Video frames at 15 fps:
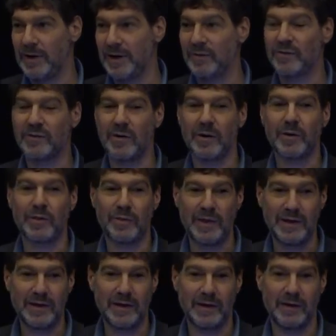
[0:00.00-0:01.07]
and start
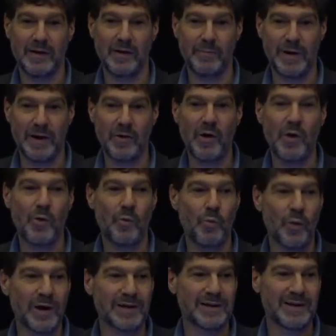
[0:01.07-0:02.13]
thinking about
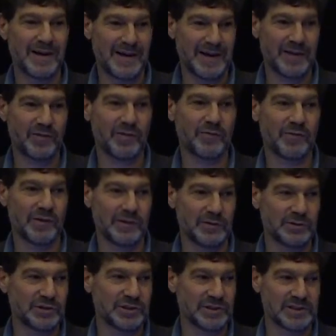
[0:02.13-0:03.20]
what kinds of
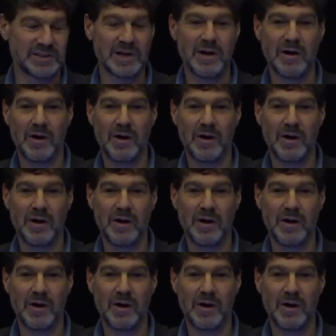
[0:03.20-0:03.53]
solutions